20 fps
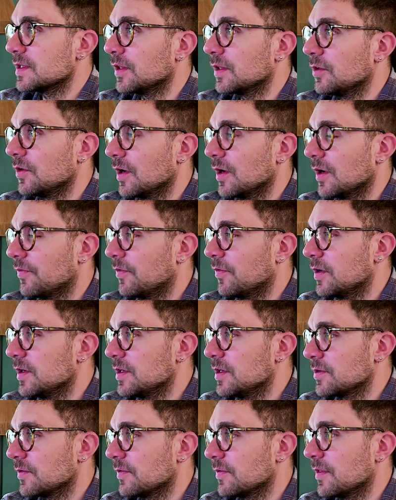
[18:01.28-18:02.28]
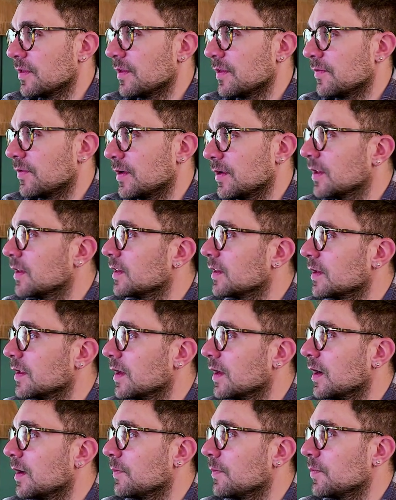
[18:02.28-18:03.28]
you have for each of the different
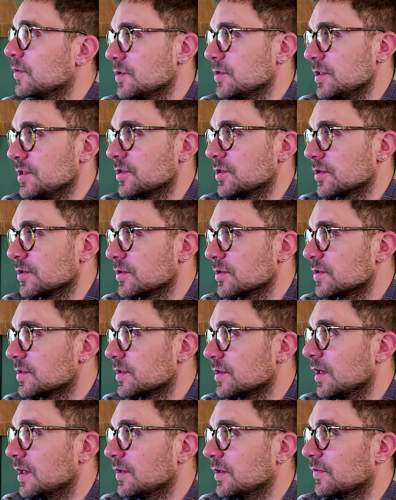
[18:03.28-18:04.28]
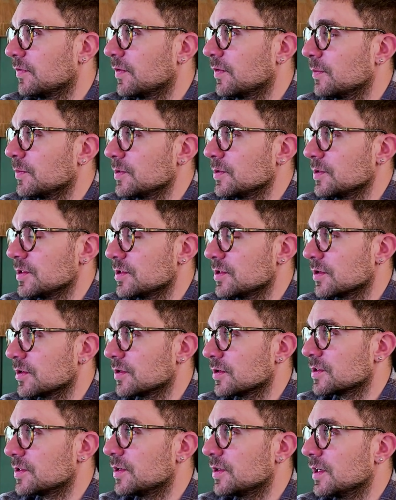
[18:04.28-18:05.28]
positions, right? For
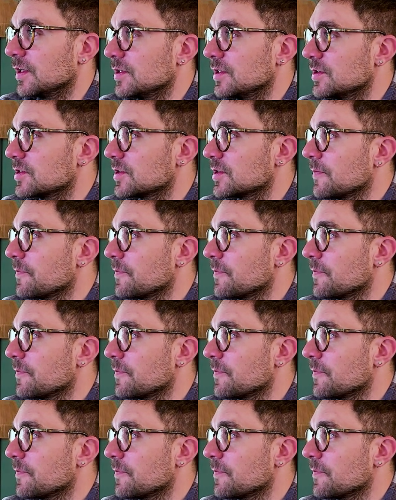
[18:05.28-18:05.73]
position range.